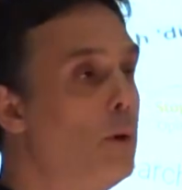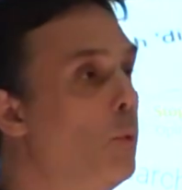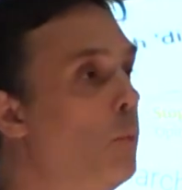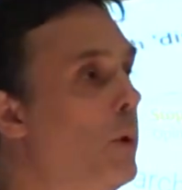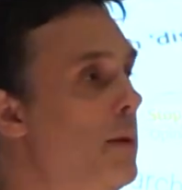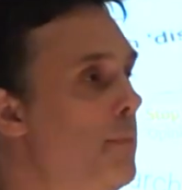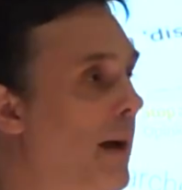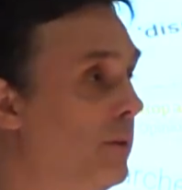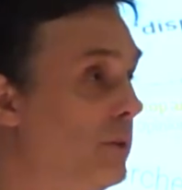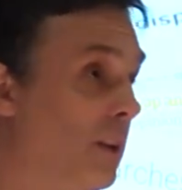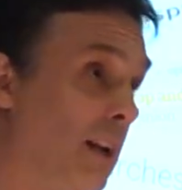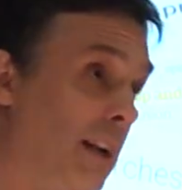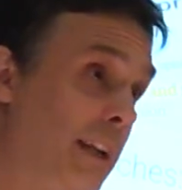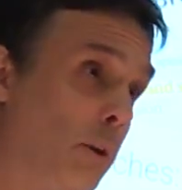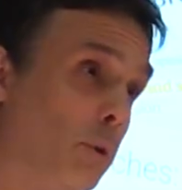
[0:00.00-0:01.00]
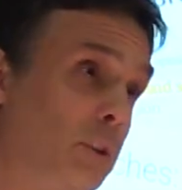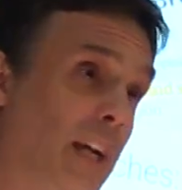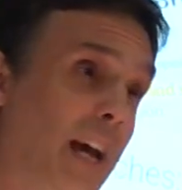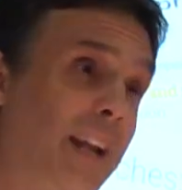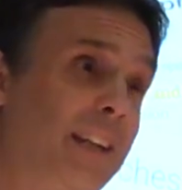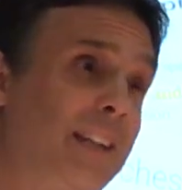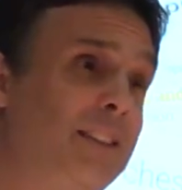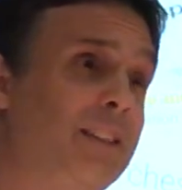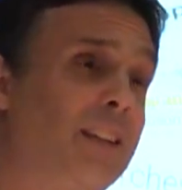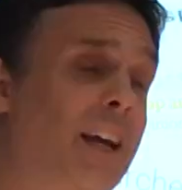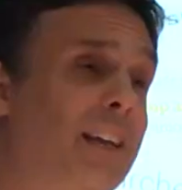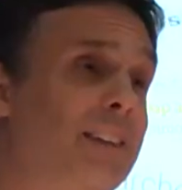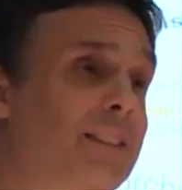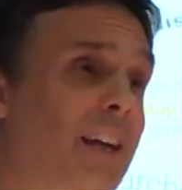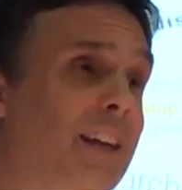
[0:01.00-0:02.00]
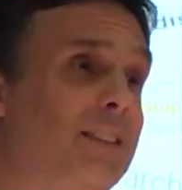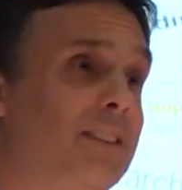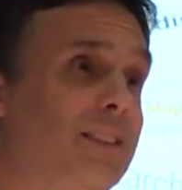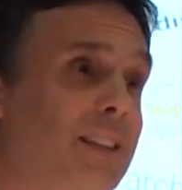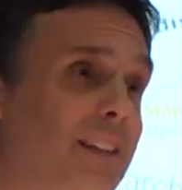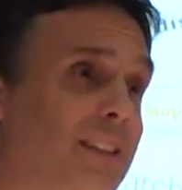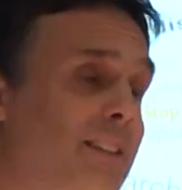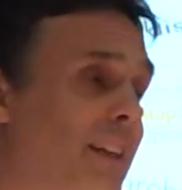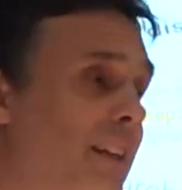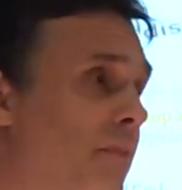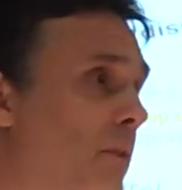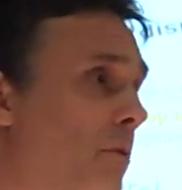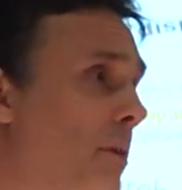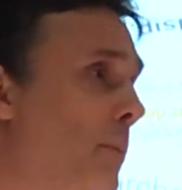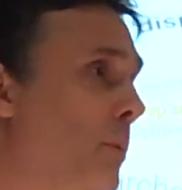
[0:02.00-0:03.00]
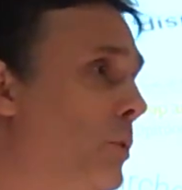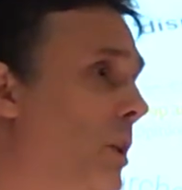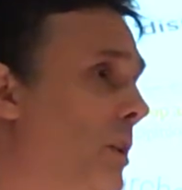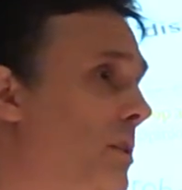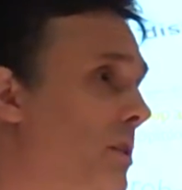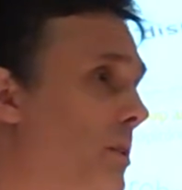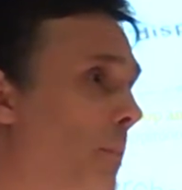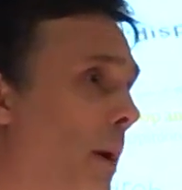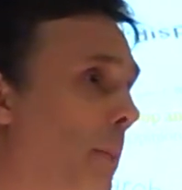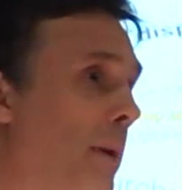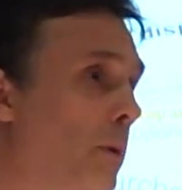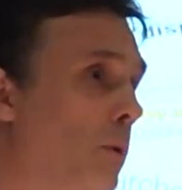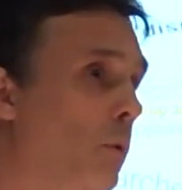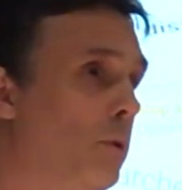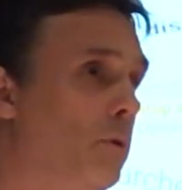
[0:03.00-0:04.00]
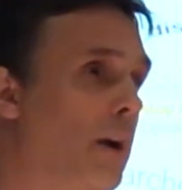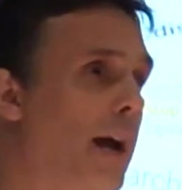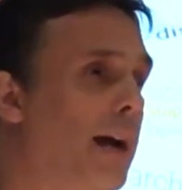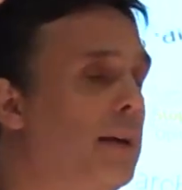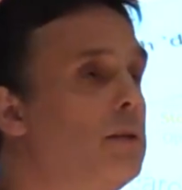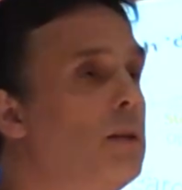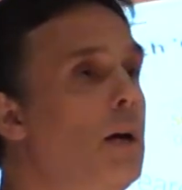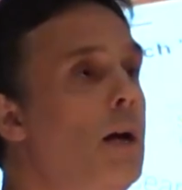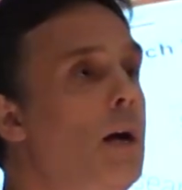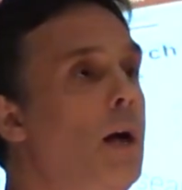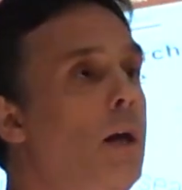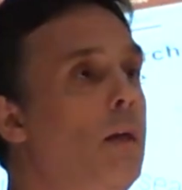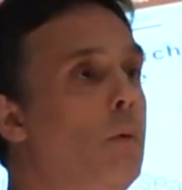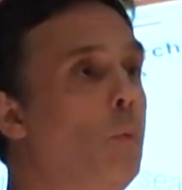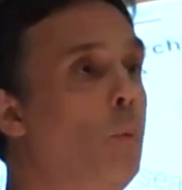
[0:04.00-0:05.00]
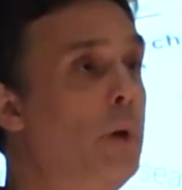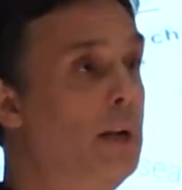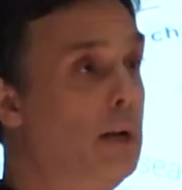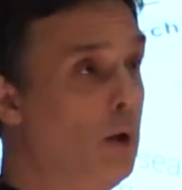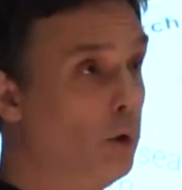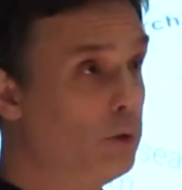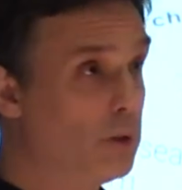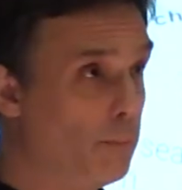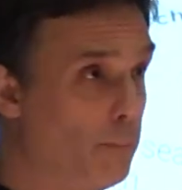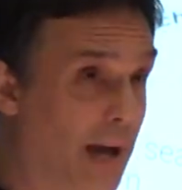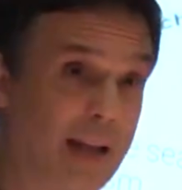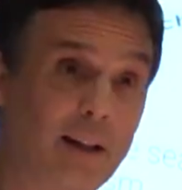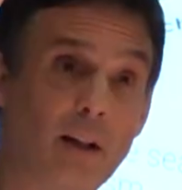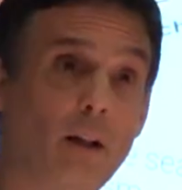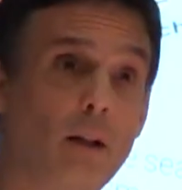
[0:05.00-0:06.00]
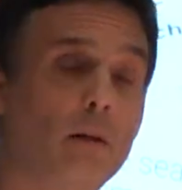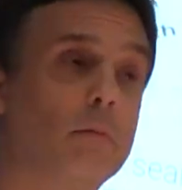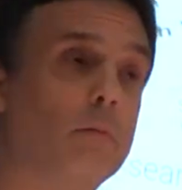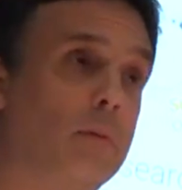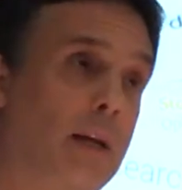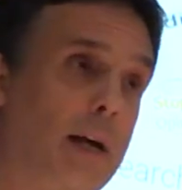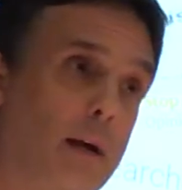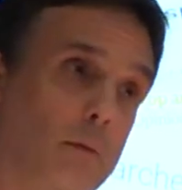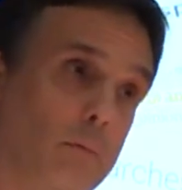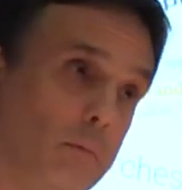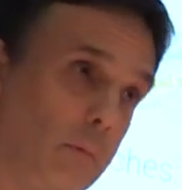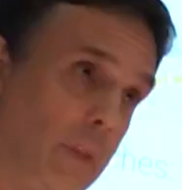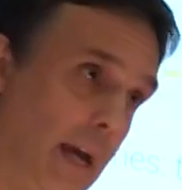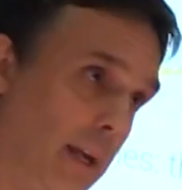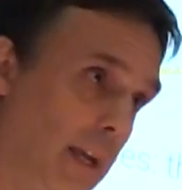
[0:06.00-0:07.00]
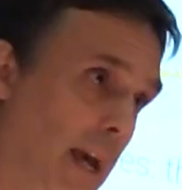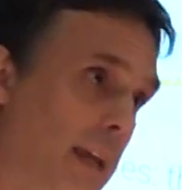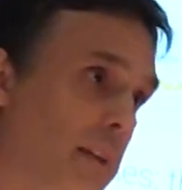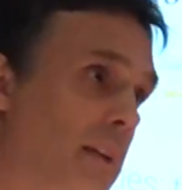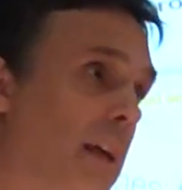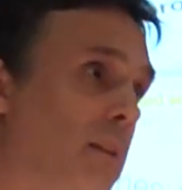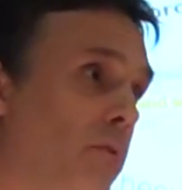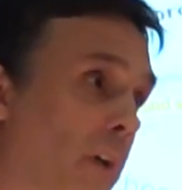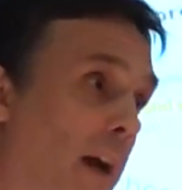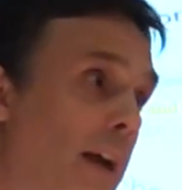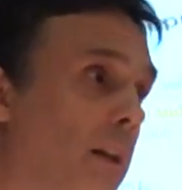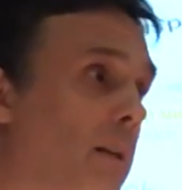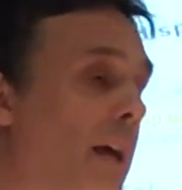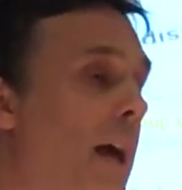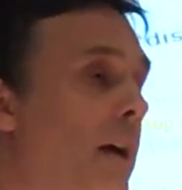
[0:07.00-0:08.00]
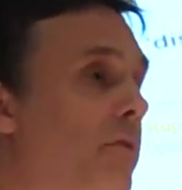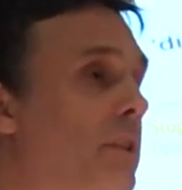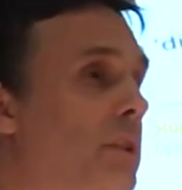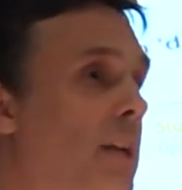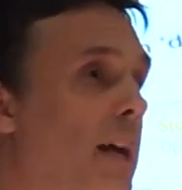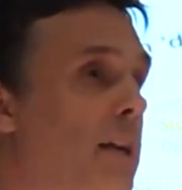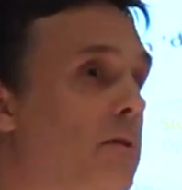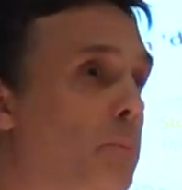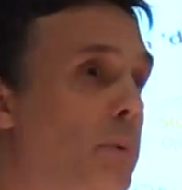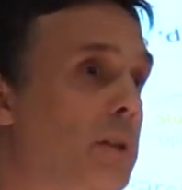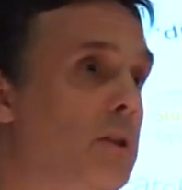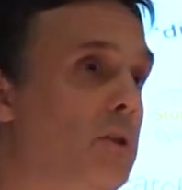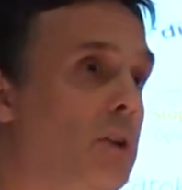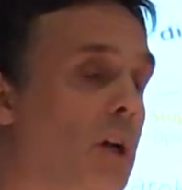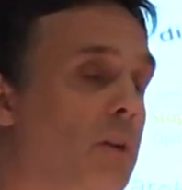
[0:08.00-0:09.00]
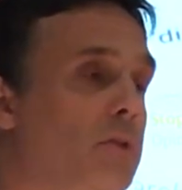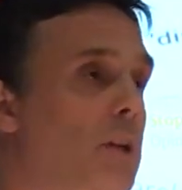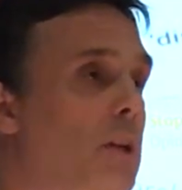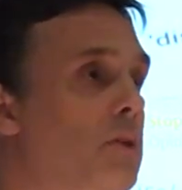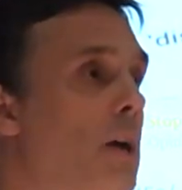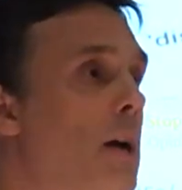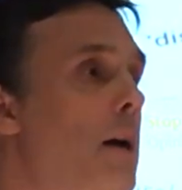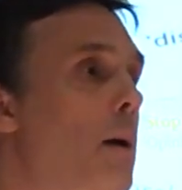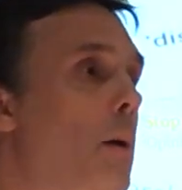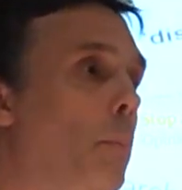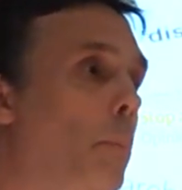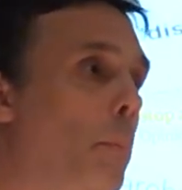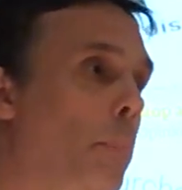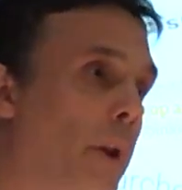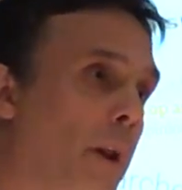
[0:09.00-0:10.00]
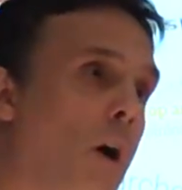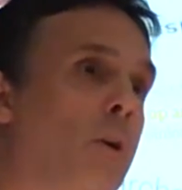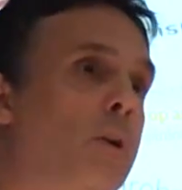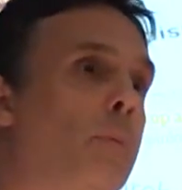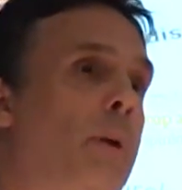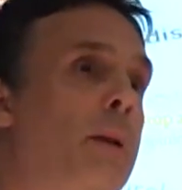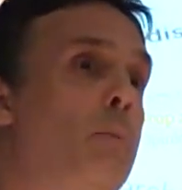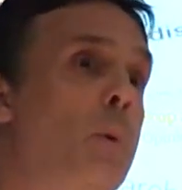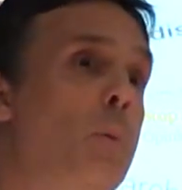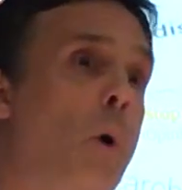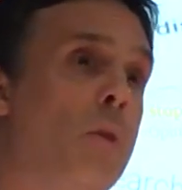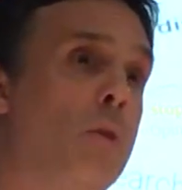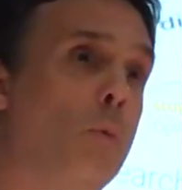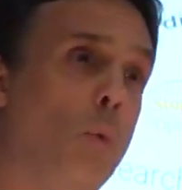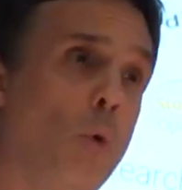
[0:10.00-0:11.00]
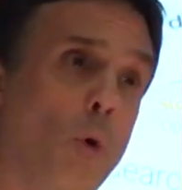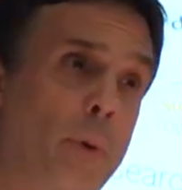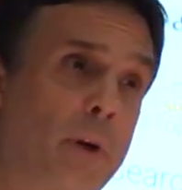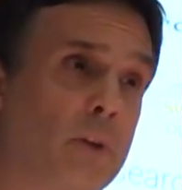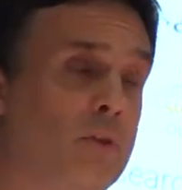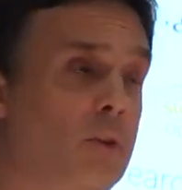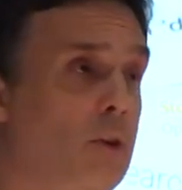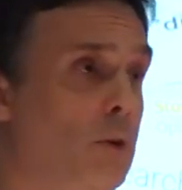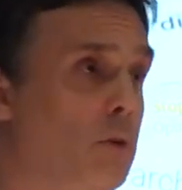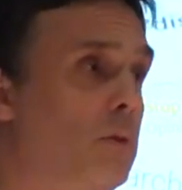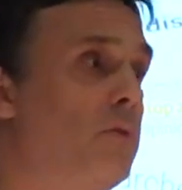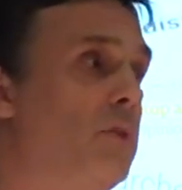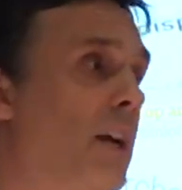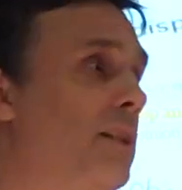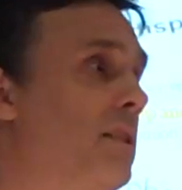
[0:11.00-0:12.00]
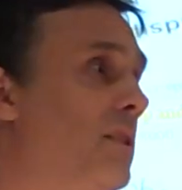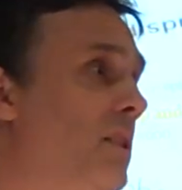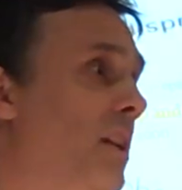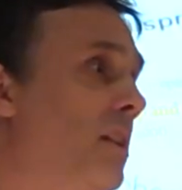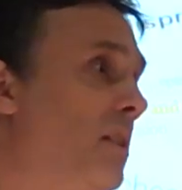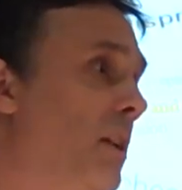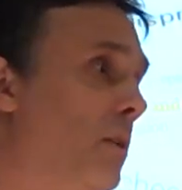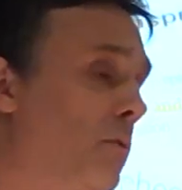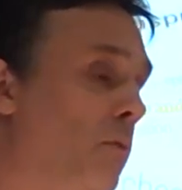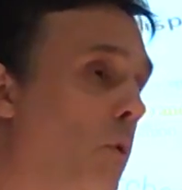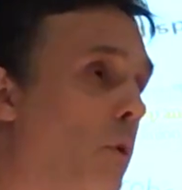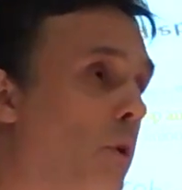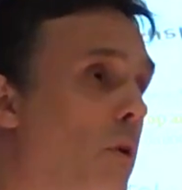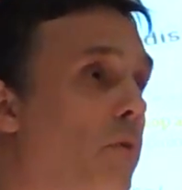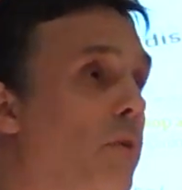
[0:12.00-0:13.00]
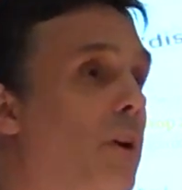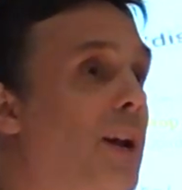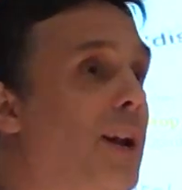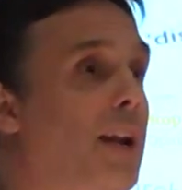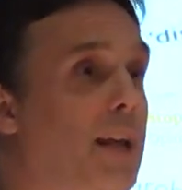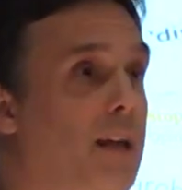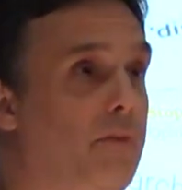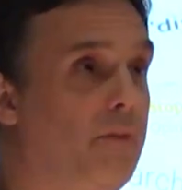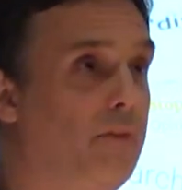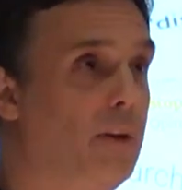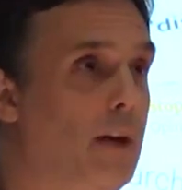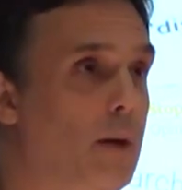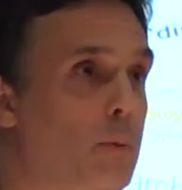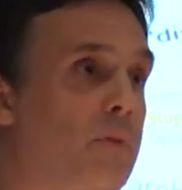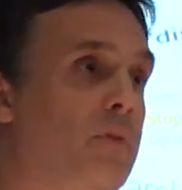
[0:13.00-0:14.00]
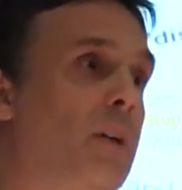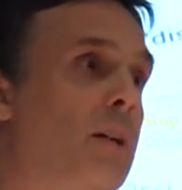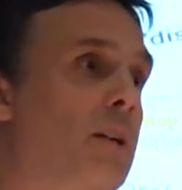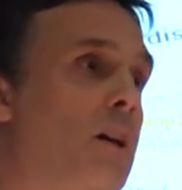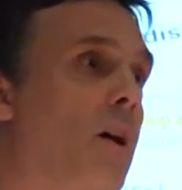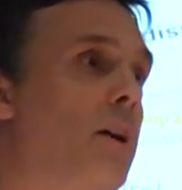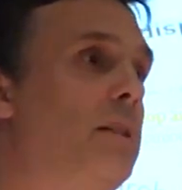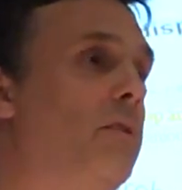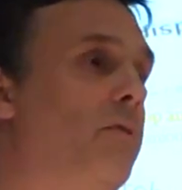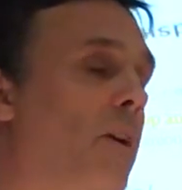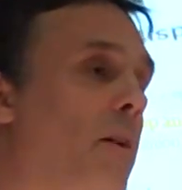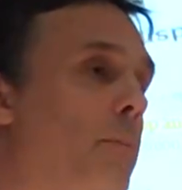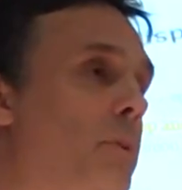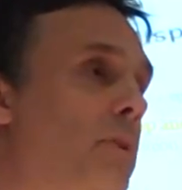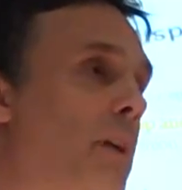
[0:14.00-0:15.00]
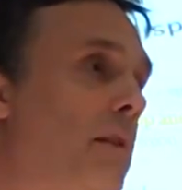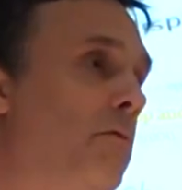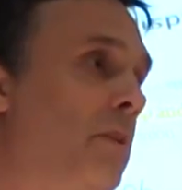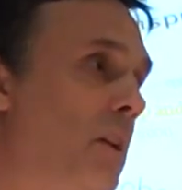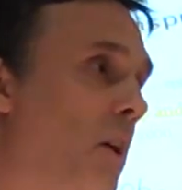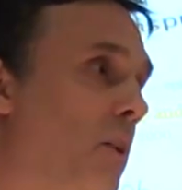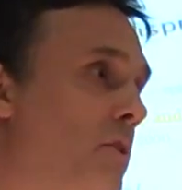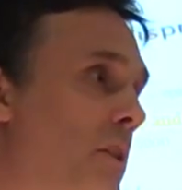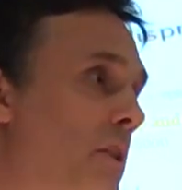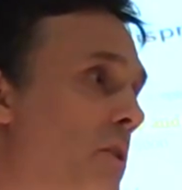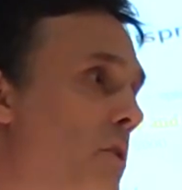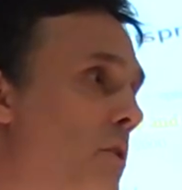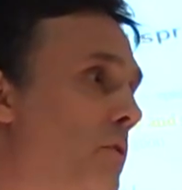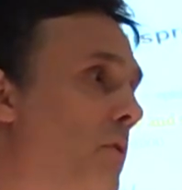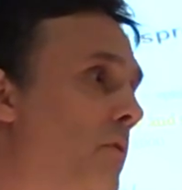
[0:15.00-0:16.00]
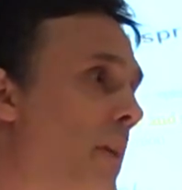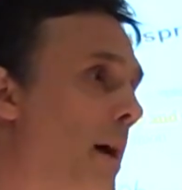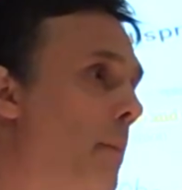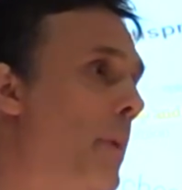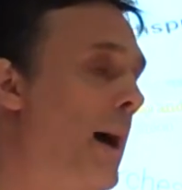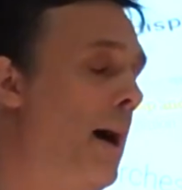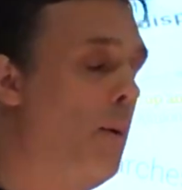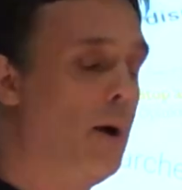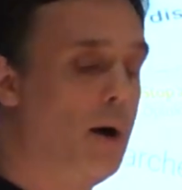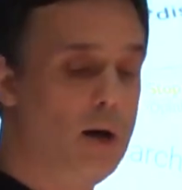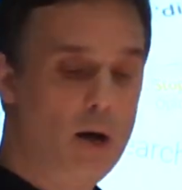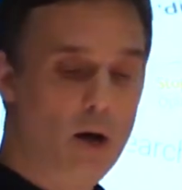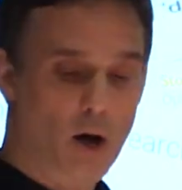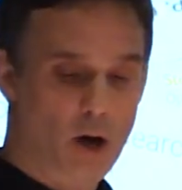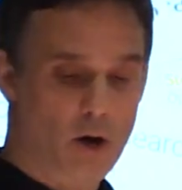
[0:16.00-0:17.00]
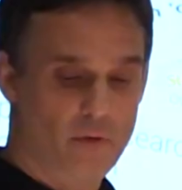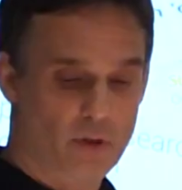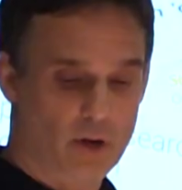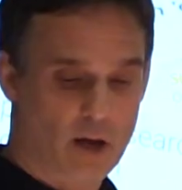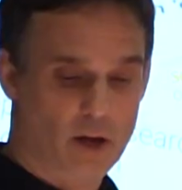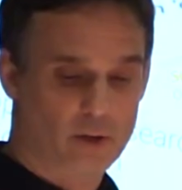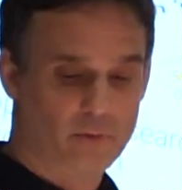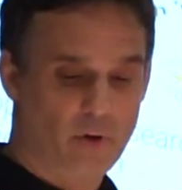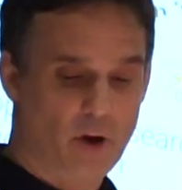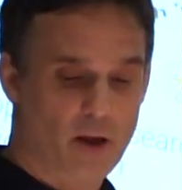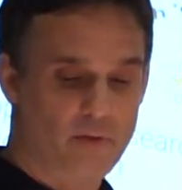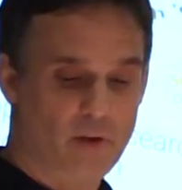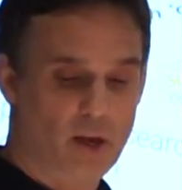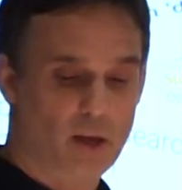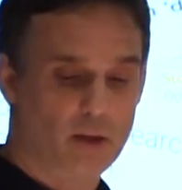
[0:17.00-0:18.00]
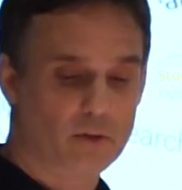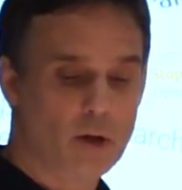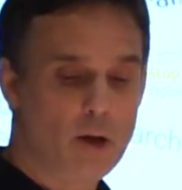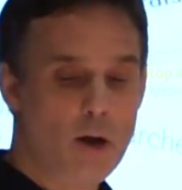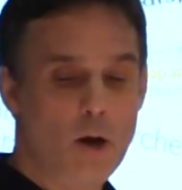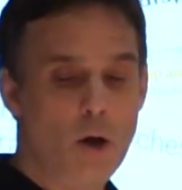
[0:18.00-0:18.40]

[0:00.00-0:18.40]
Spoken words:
We mounted a legal challenge against Section 60 of the Criminal Justice and Public Order Act. We lost the battle. That case has failed at every stage of British justice, but arguably we won the war because the use of Section 60 has fallen off a cliff. We've seen a 95% reduction in the use of that power over the last 5 years.